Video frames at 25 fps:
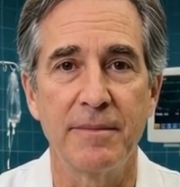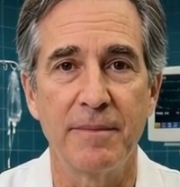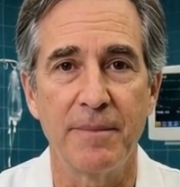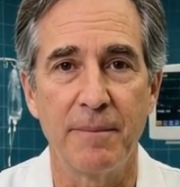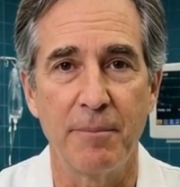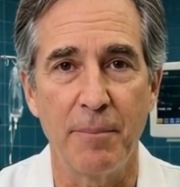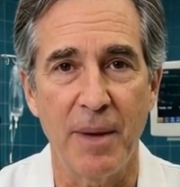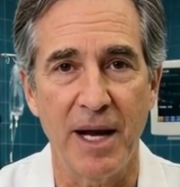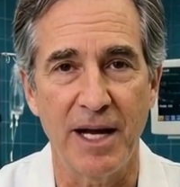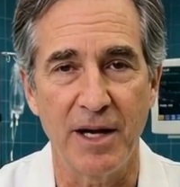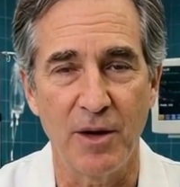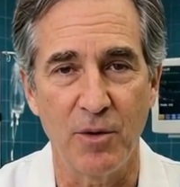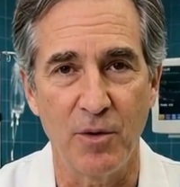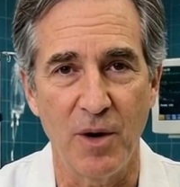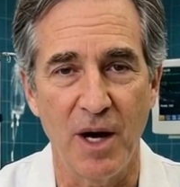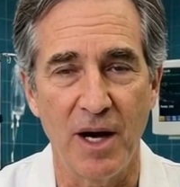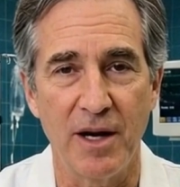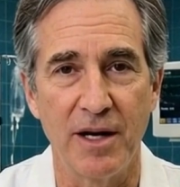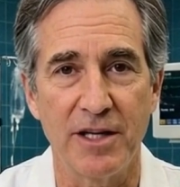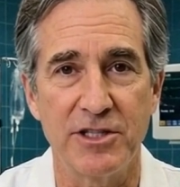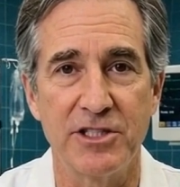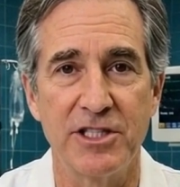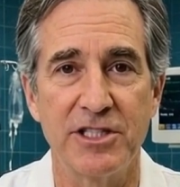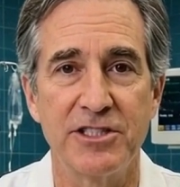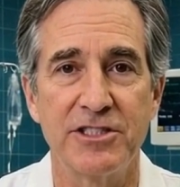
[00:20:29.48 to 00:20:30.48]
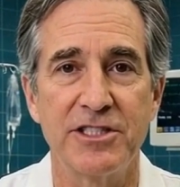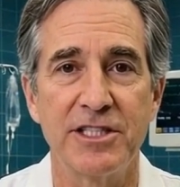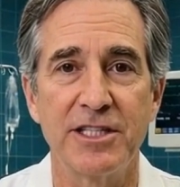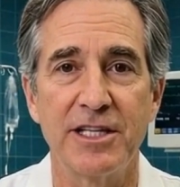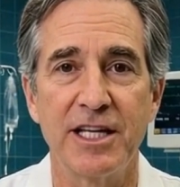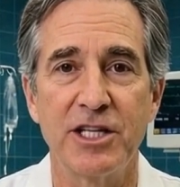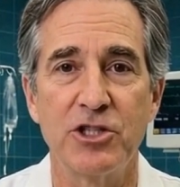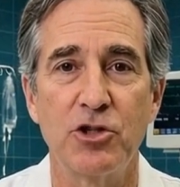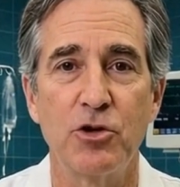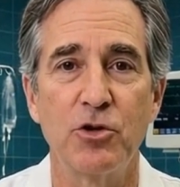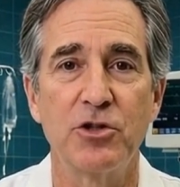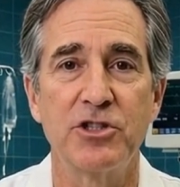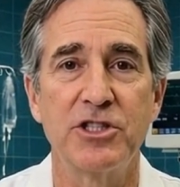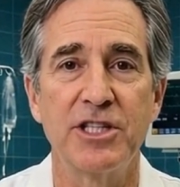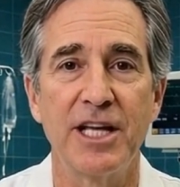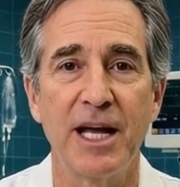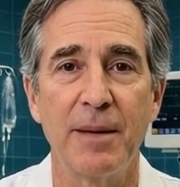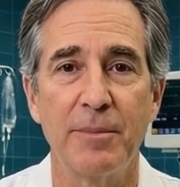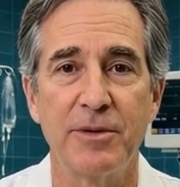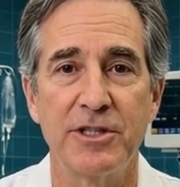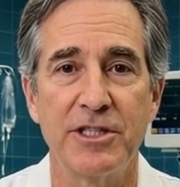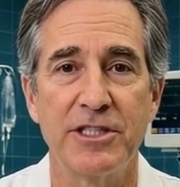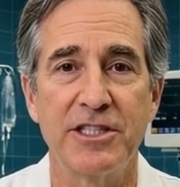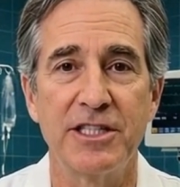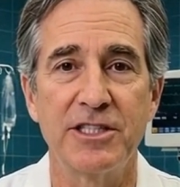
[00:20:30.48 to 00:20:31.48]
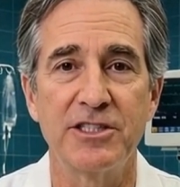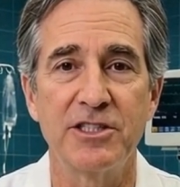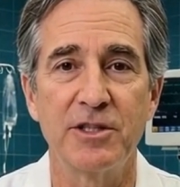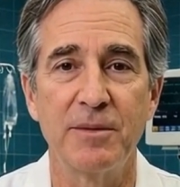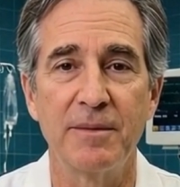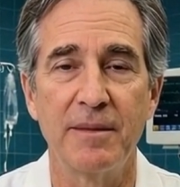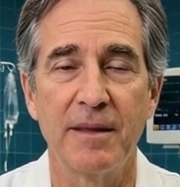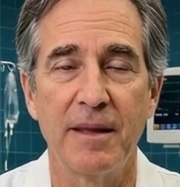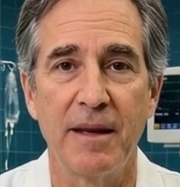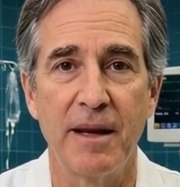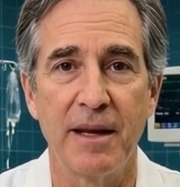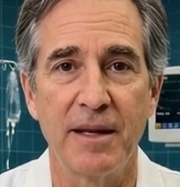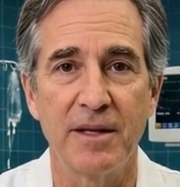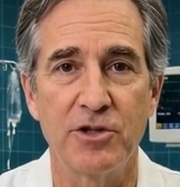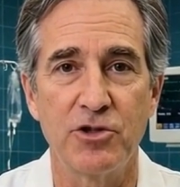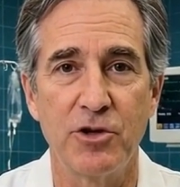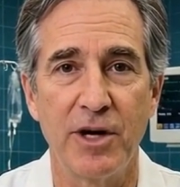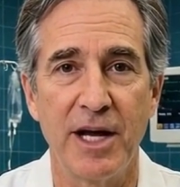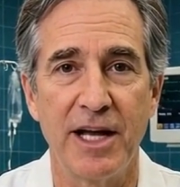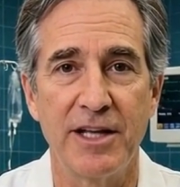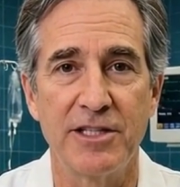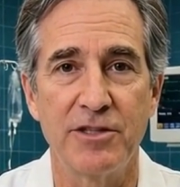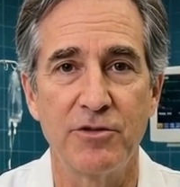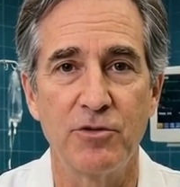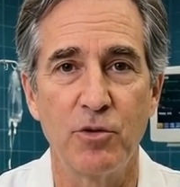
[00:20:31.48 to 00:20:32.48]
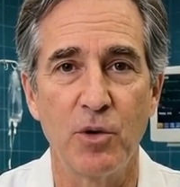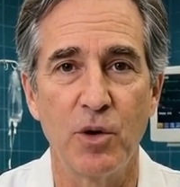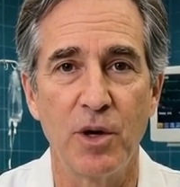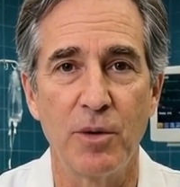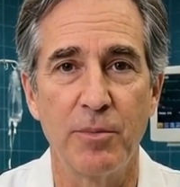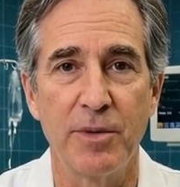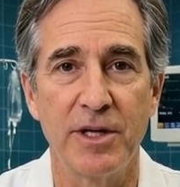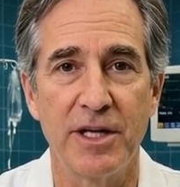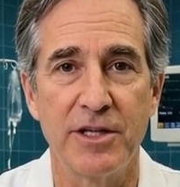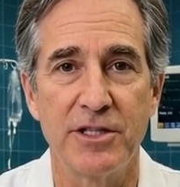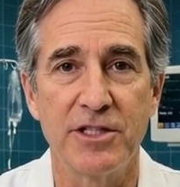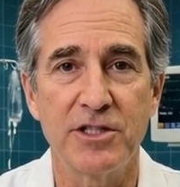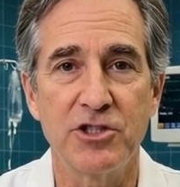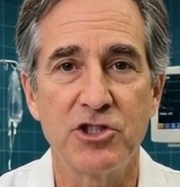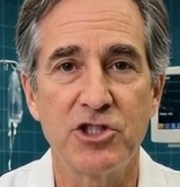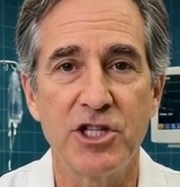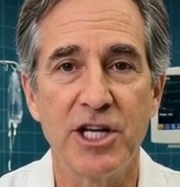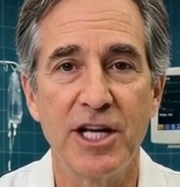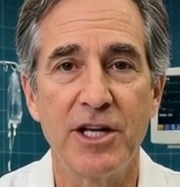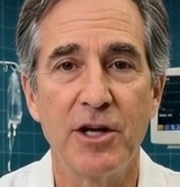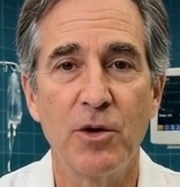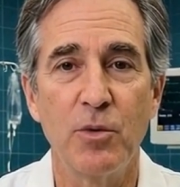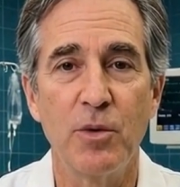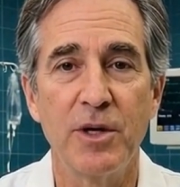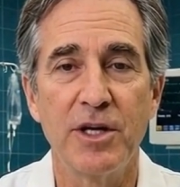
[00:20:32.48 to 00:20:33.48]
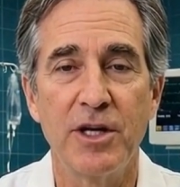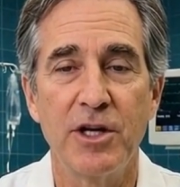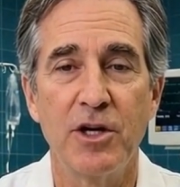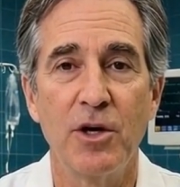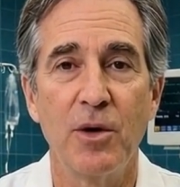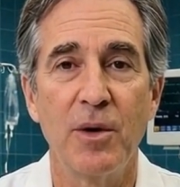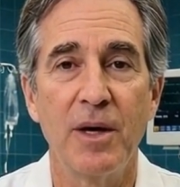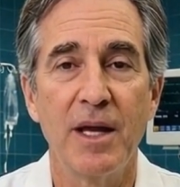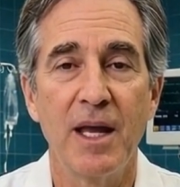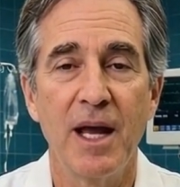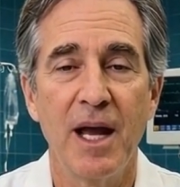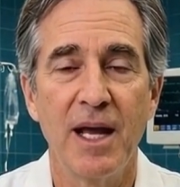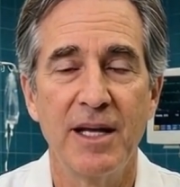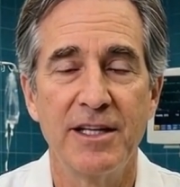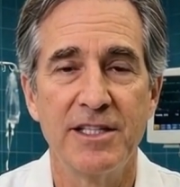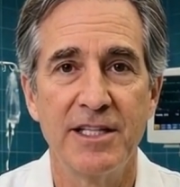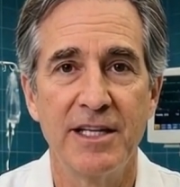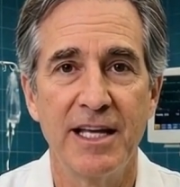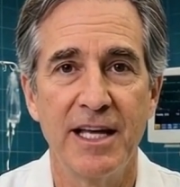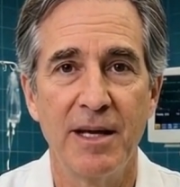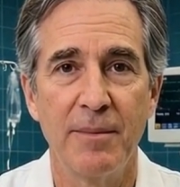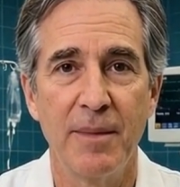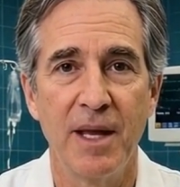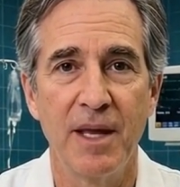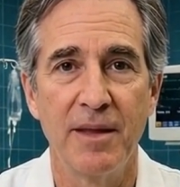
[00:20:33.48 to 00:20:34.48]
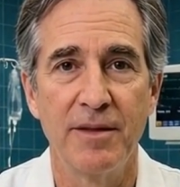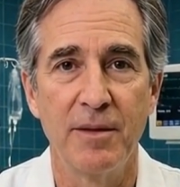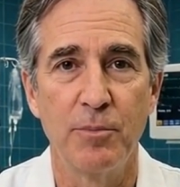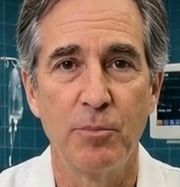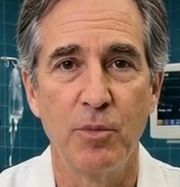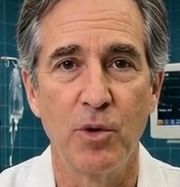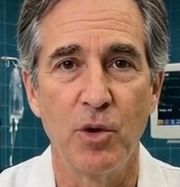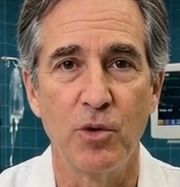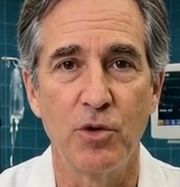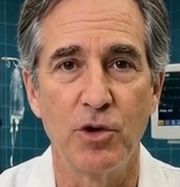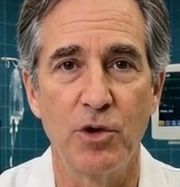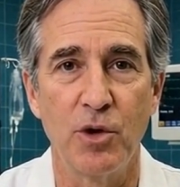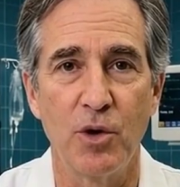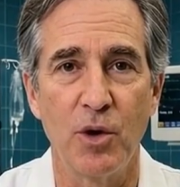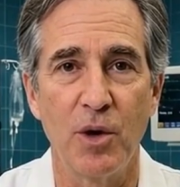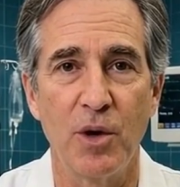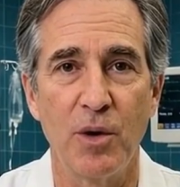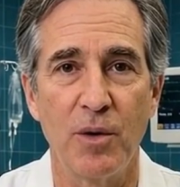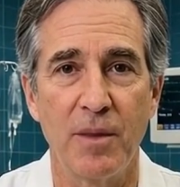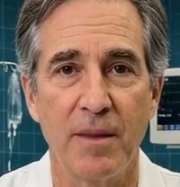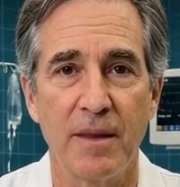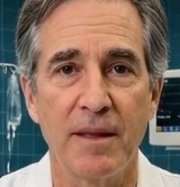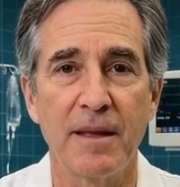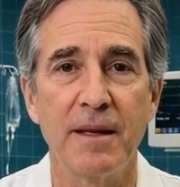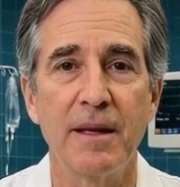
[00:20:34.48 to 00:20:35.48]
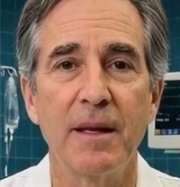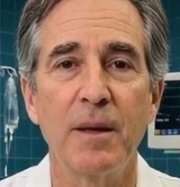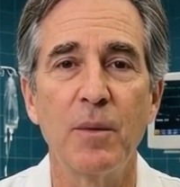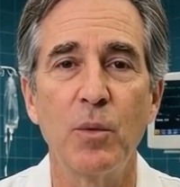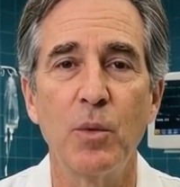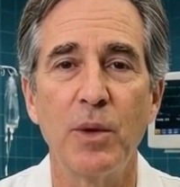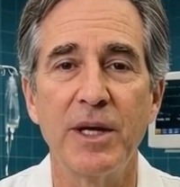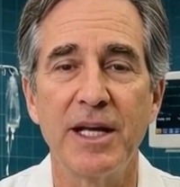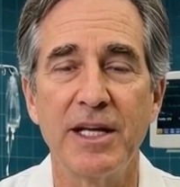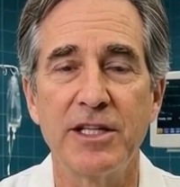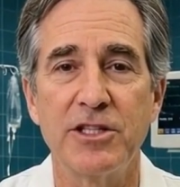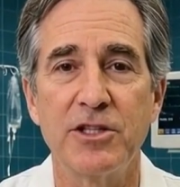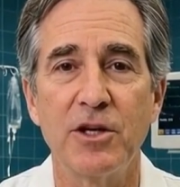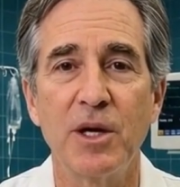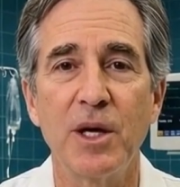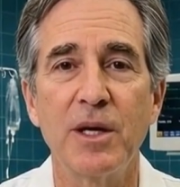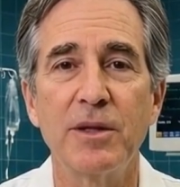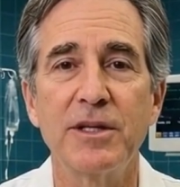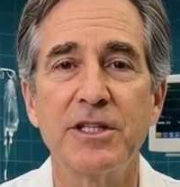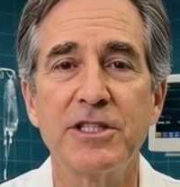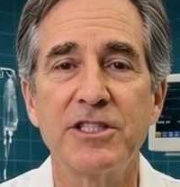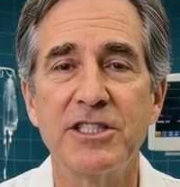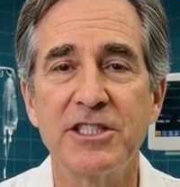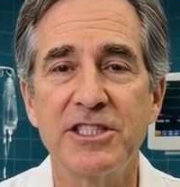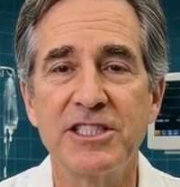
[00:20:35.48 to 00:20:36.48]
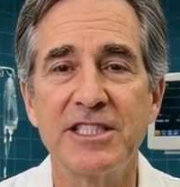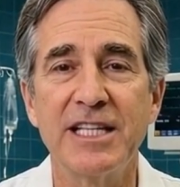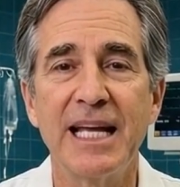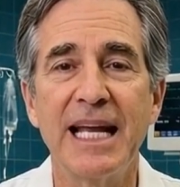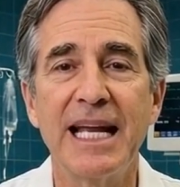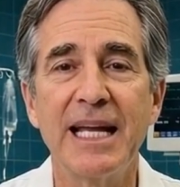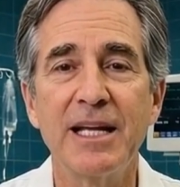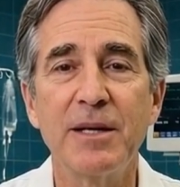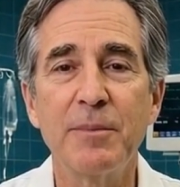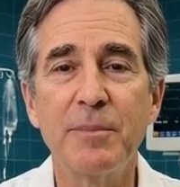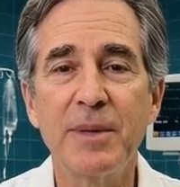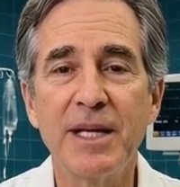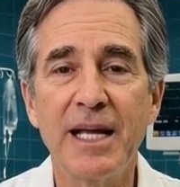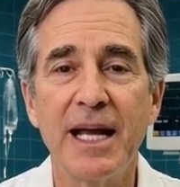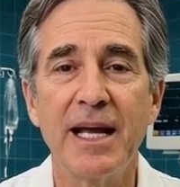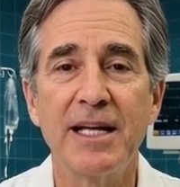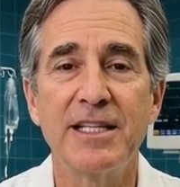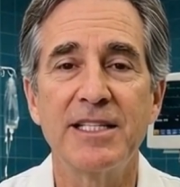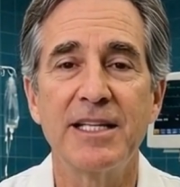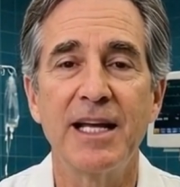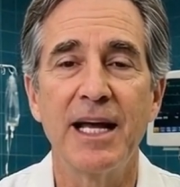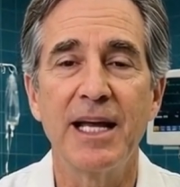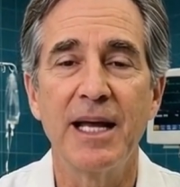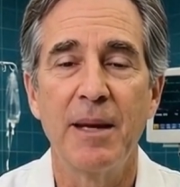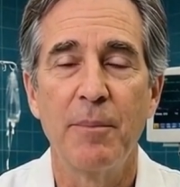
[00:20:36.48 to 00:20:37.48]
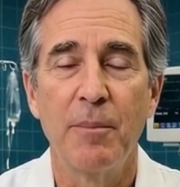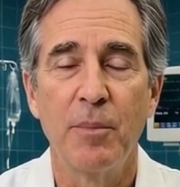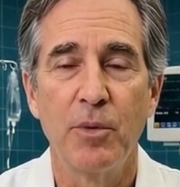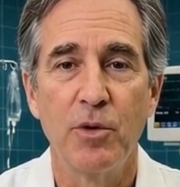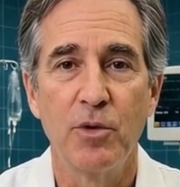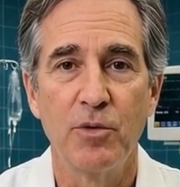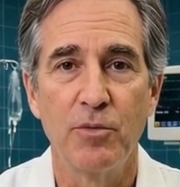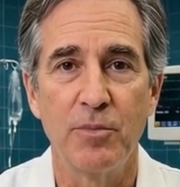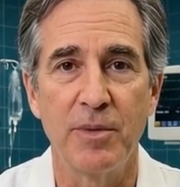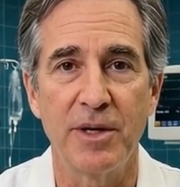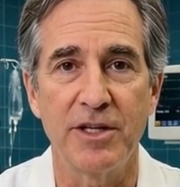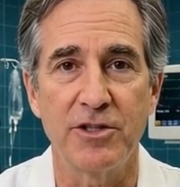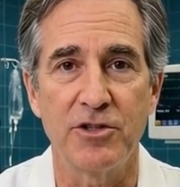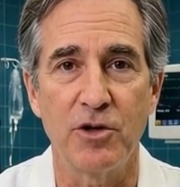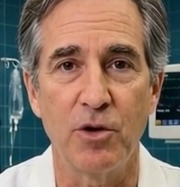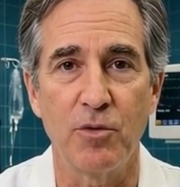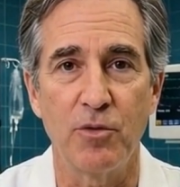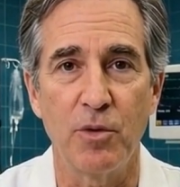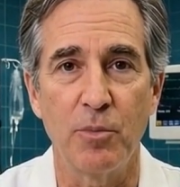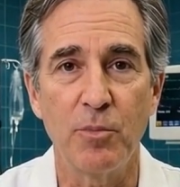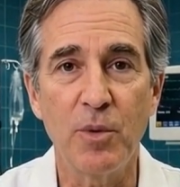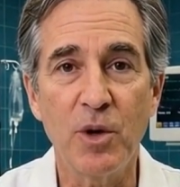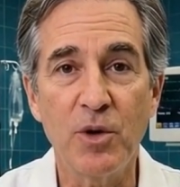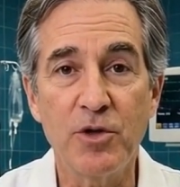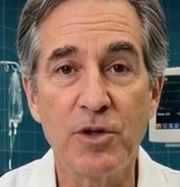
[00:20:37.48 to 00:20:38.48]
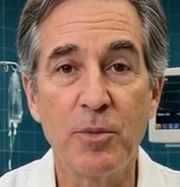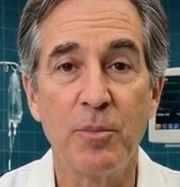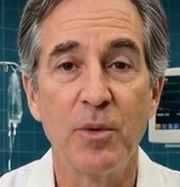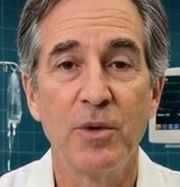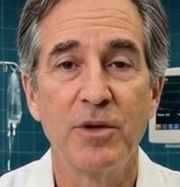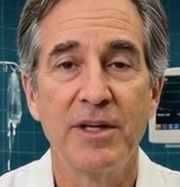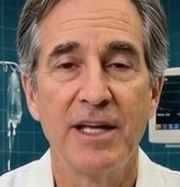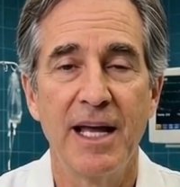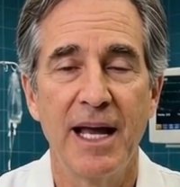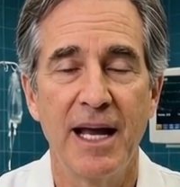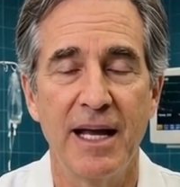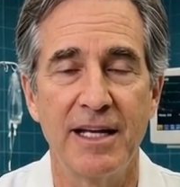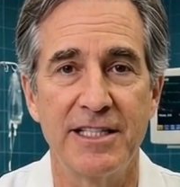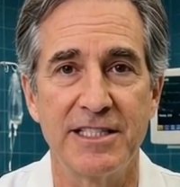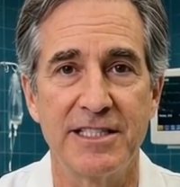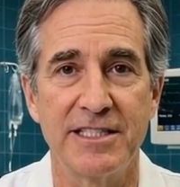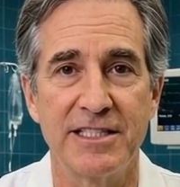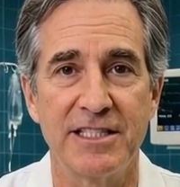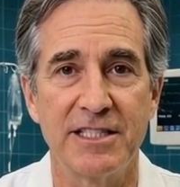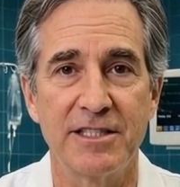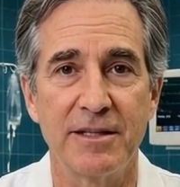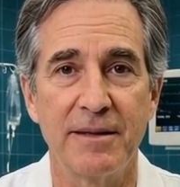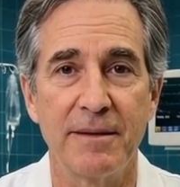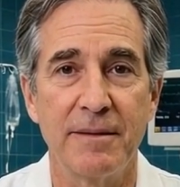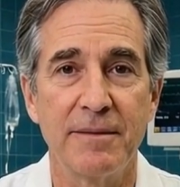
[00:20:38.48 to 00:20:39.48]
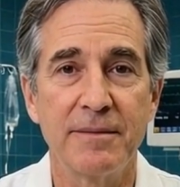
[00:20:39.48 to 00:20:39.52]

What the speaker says: My urologist's initial skepticism transformed into genuine curiosity about the protocol when he saw the sustained PSA improvements over multiple tests.